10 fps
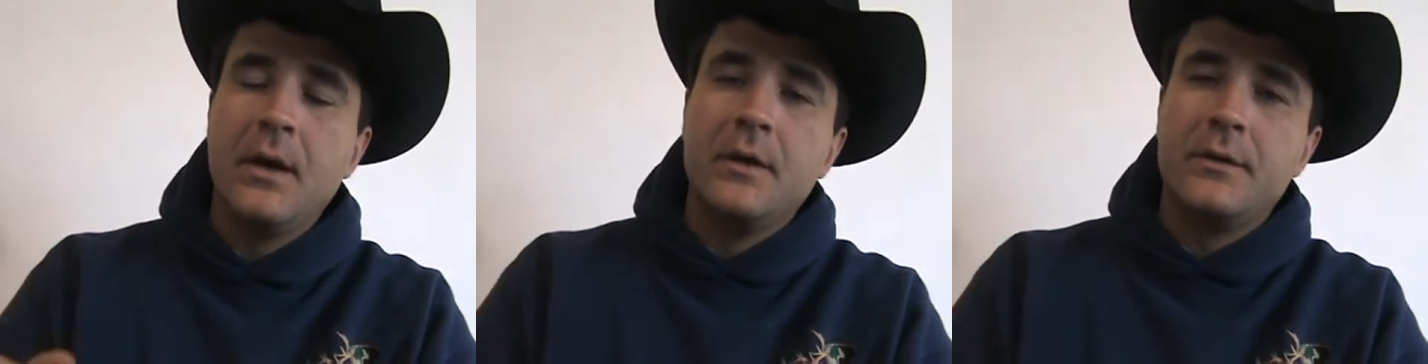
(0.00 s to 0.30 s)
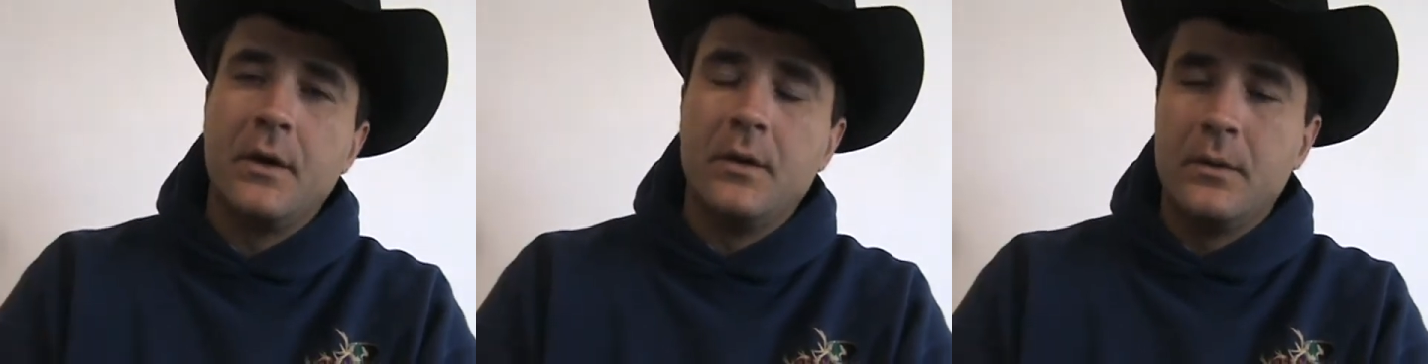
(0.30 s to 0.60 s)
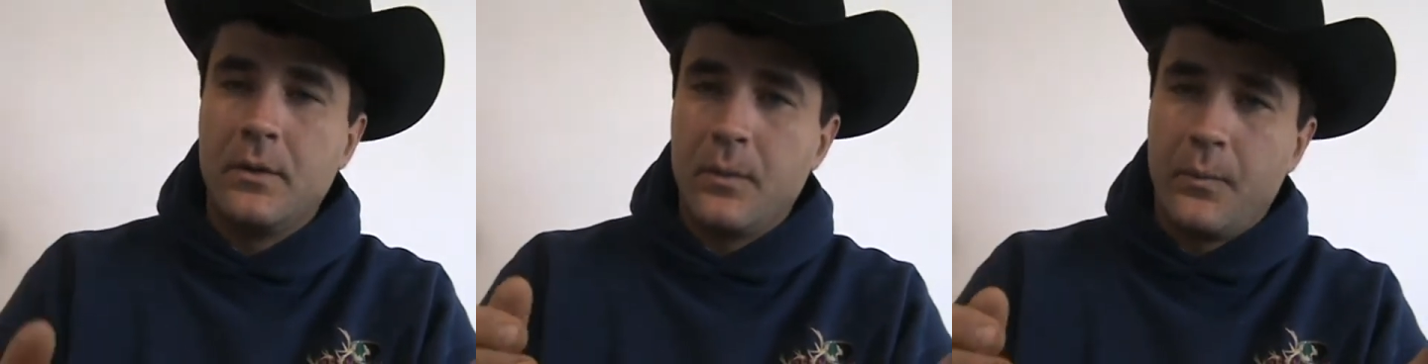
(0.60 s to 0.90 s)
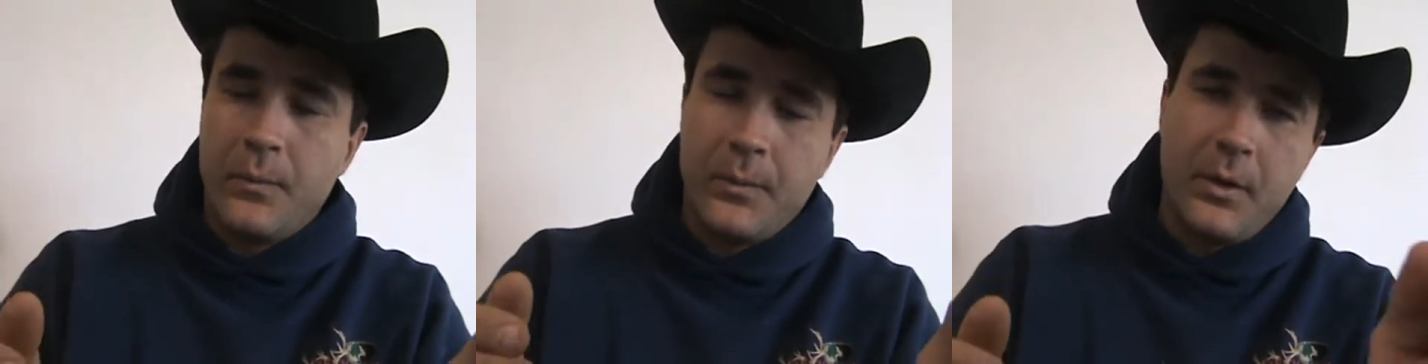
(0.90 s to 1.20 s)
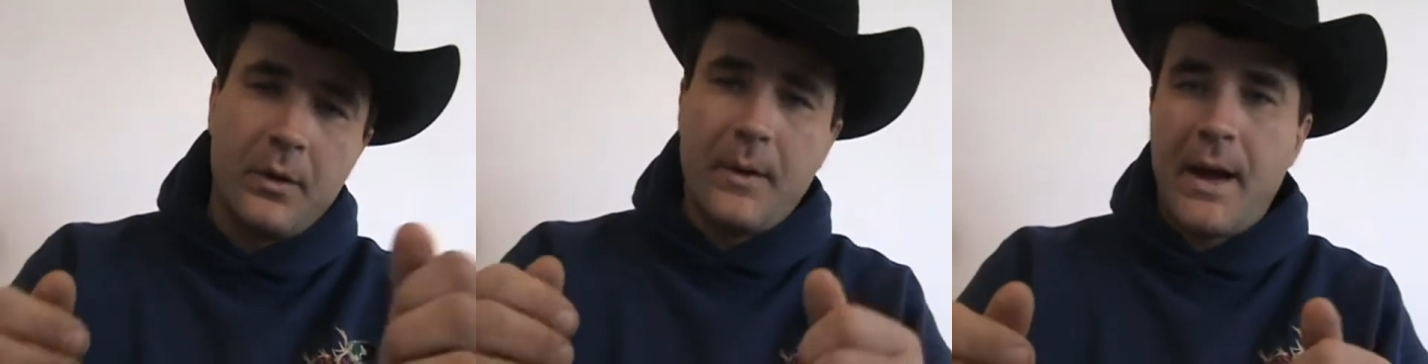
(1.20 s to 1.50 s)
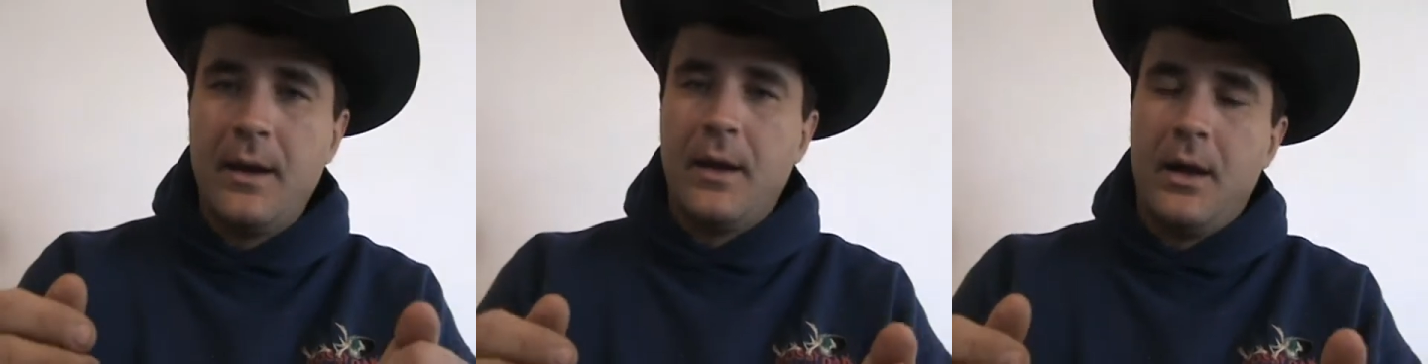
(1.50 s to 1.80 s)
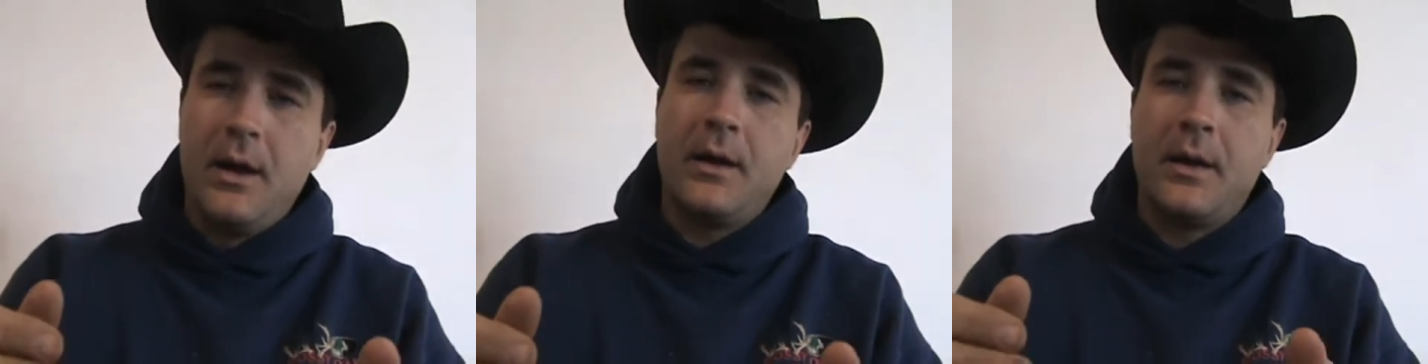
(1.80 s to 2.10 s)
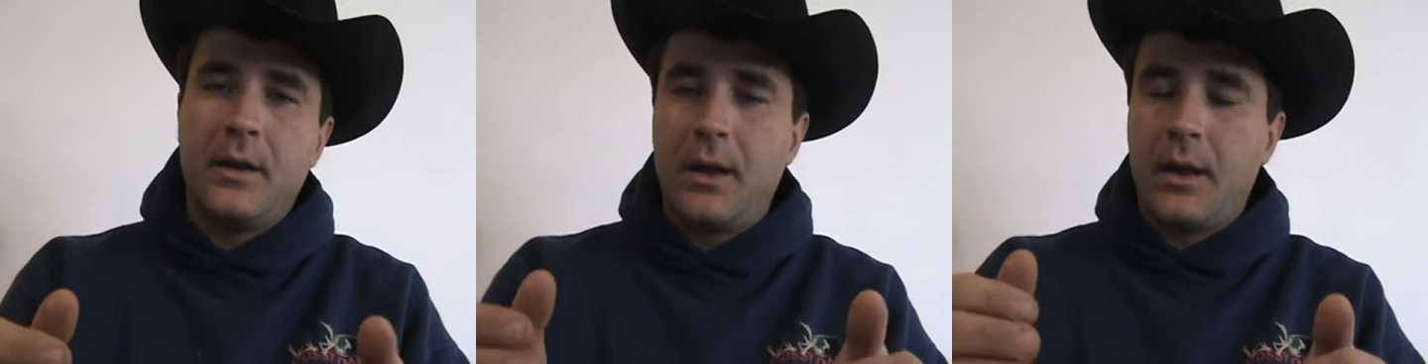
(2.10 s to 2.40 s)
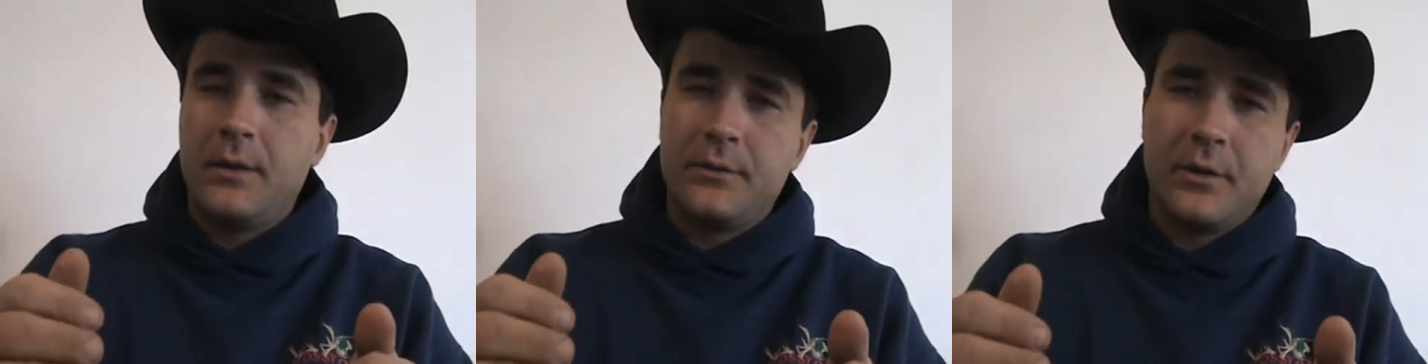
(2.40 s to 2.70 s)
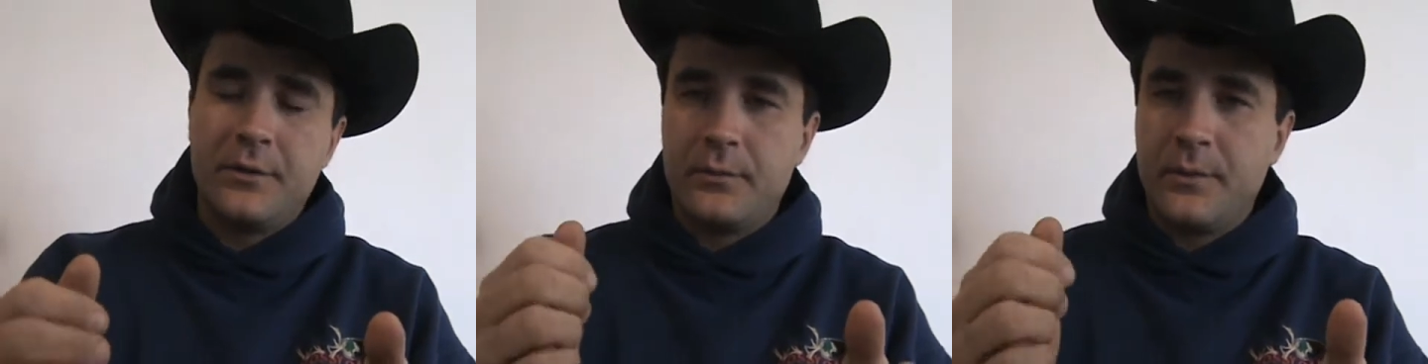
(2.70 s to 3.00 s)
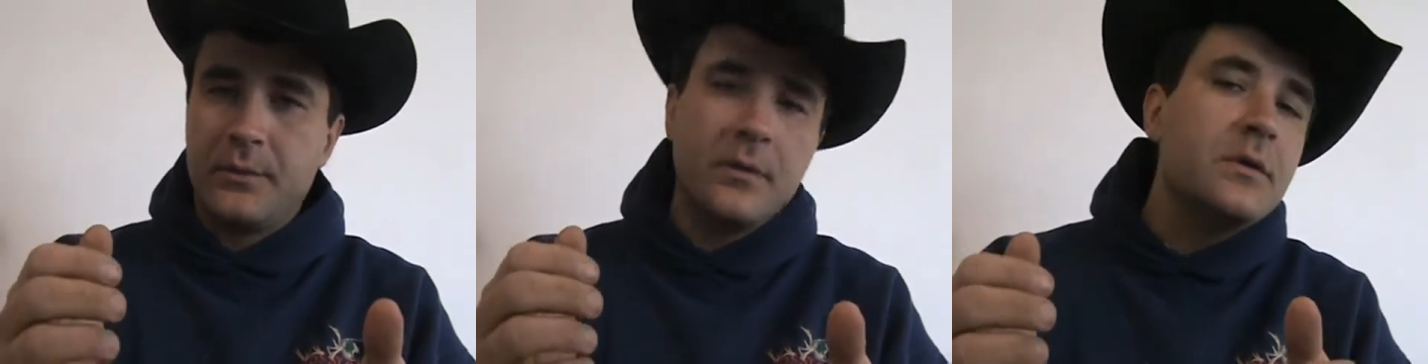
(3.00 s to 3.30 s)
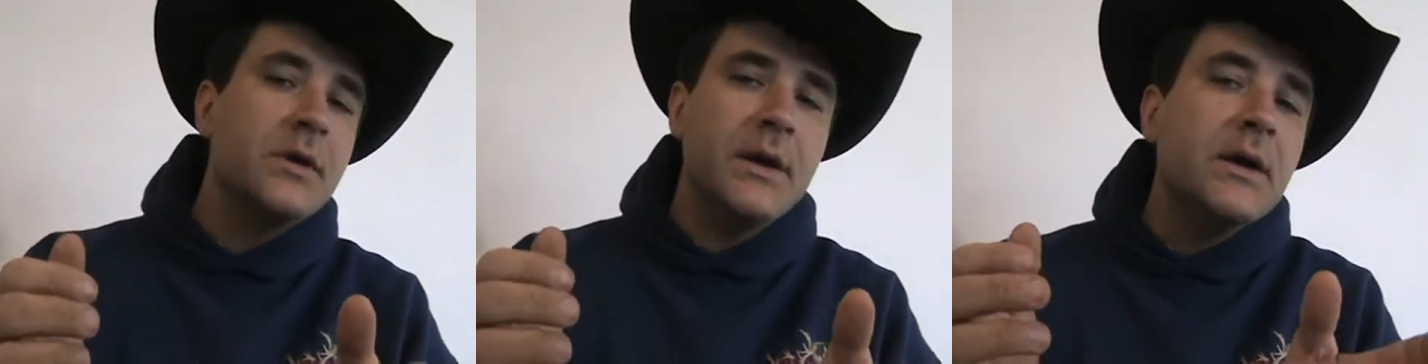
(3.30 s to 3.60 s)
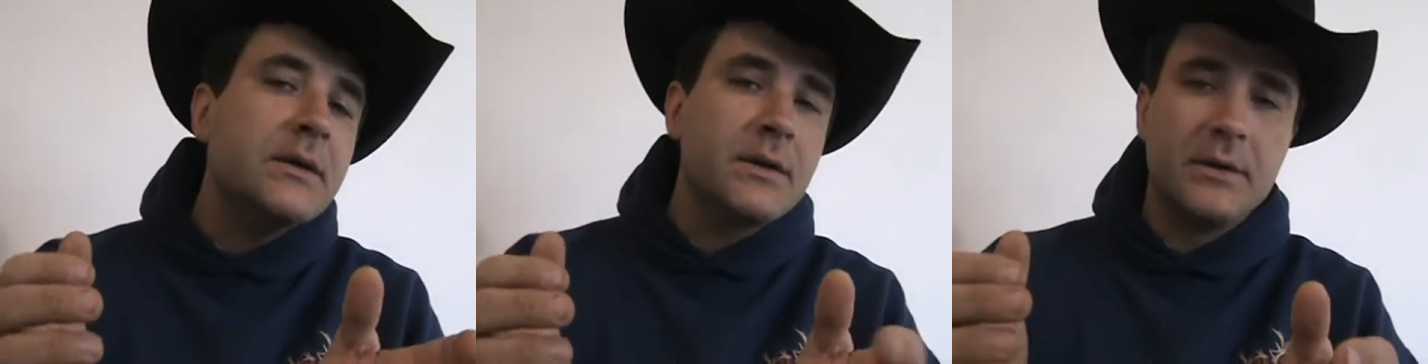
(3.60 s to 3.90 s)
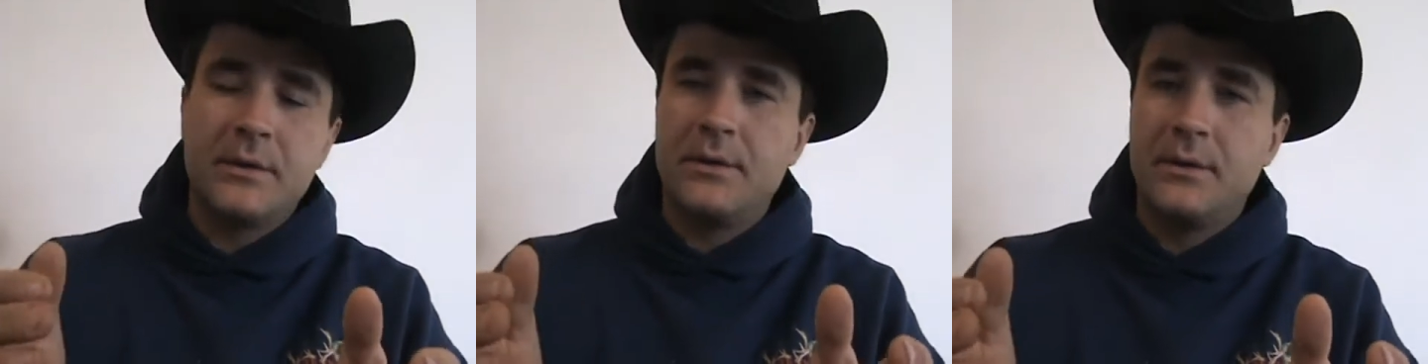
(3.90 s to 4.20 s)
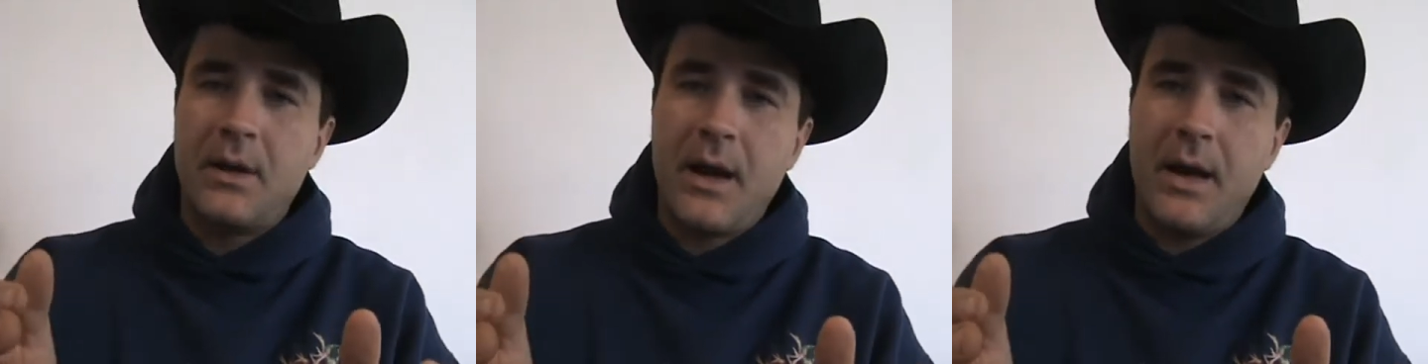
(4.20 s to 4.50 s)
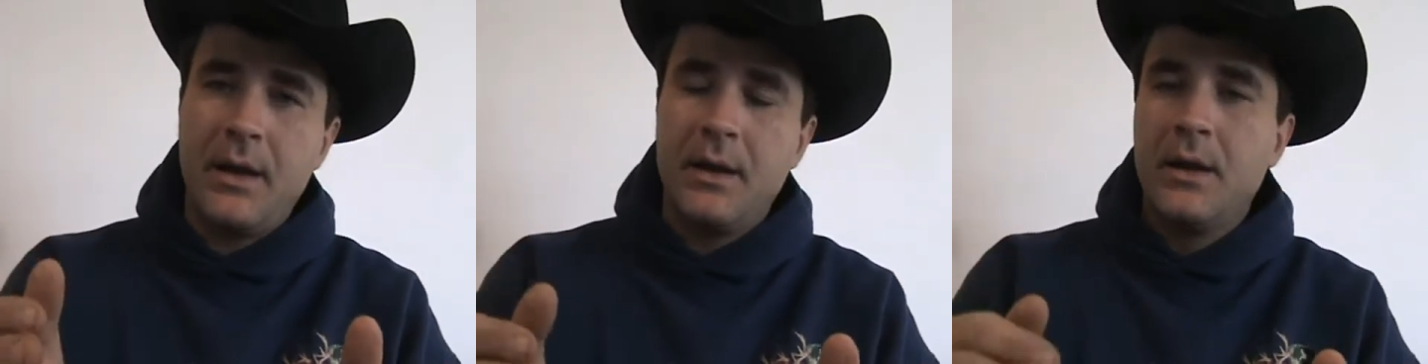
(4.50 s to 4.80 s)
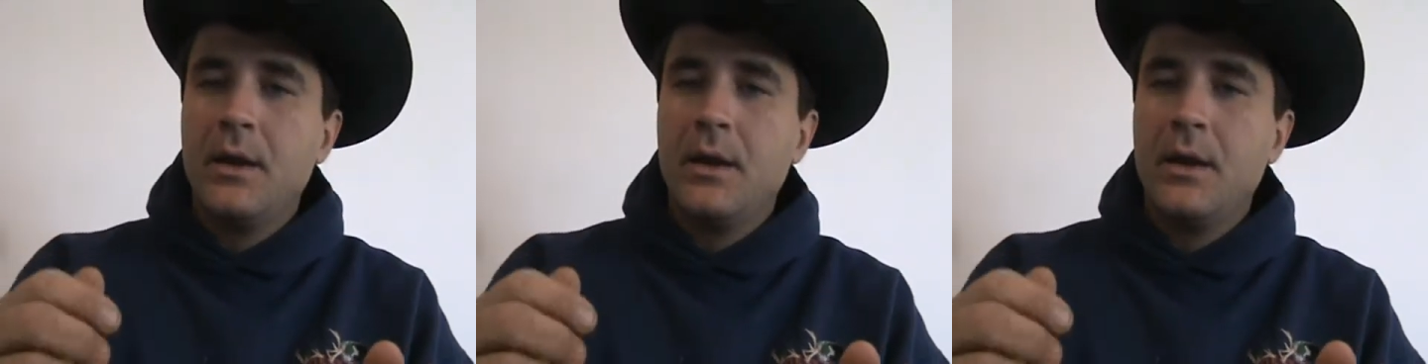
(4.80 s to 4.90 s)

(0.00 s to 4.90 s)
So you're riding along and this horse is doing this, going to the right.